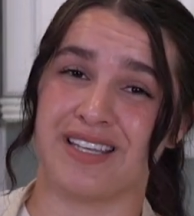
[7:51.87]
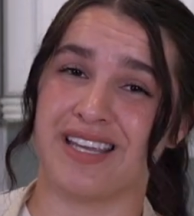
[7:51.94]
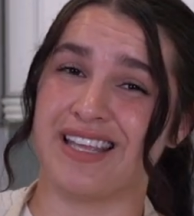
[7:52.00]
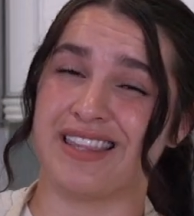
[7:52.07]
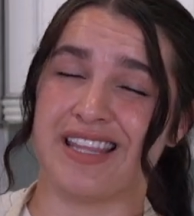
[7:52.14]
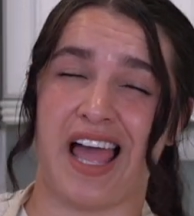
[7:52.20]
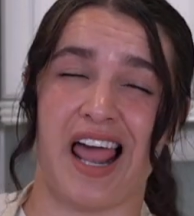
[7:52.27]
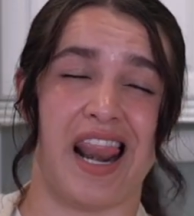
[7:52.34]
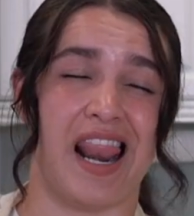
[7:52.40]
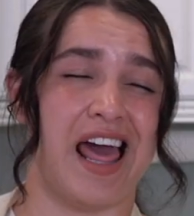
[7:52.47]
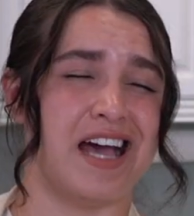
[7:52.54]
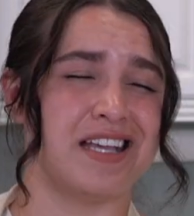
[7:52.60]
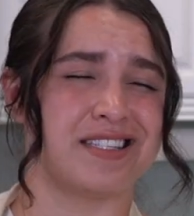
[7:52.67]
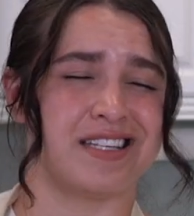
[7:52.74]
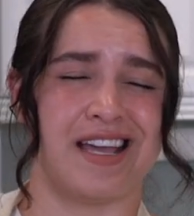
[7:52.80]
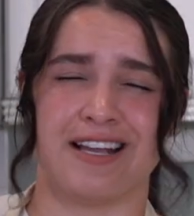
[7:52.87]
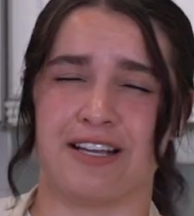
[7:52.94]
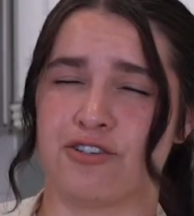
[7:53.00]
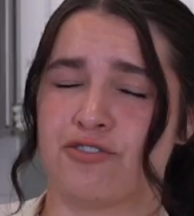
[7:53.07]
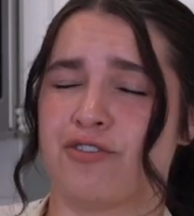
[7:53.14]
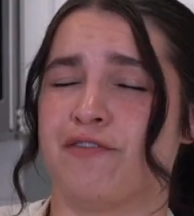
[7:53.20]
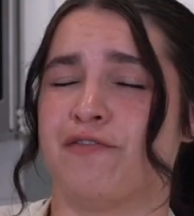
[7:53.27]
Get that last
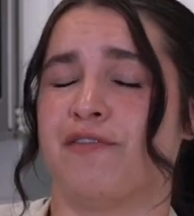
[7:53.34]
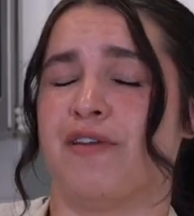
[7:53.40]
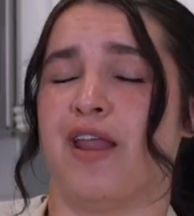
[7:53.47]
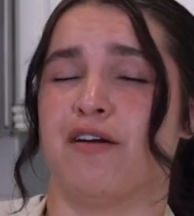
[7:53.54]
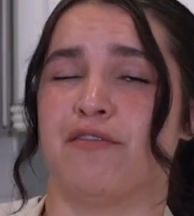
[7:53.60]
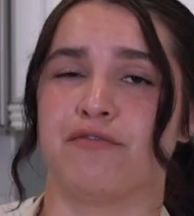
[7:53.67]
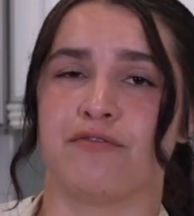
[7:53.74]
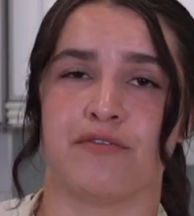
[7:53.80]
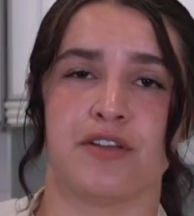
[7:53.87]
extra fluff.